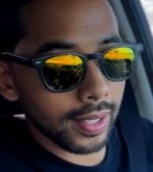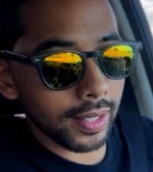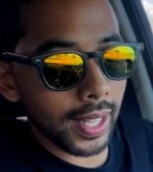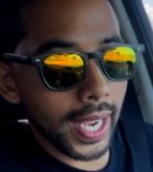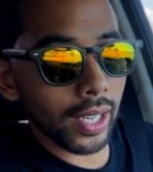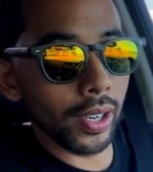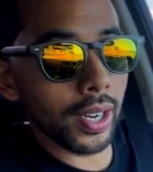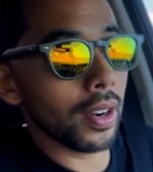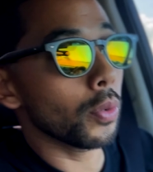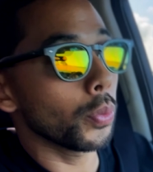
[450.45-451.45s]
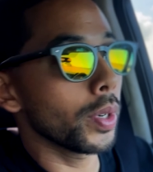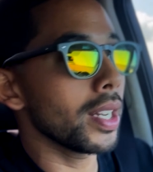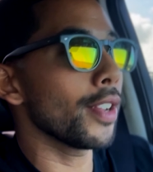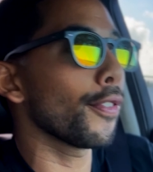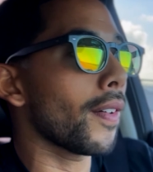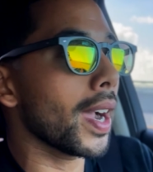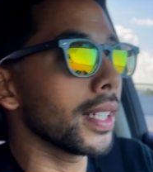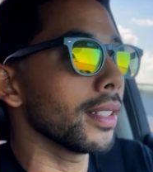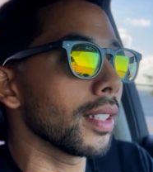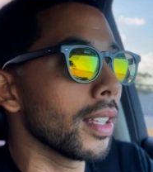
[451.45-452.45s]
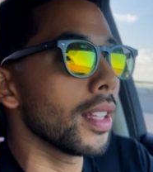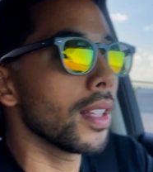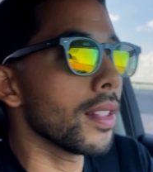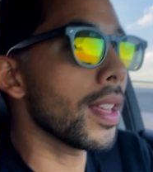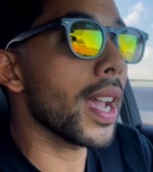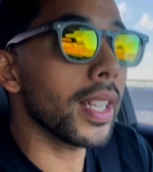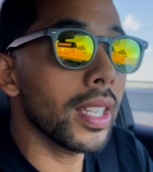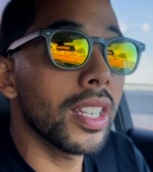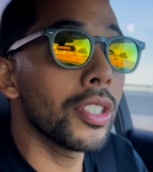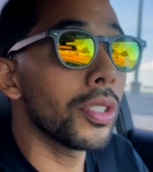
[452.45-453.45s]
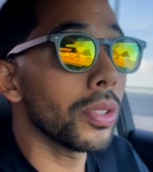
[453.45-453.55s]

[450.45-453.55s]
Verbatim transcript: they couldn't really find that issue.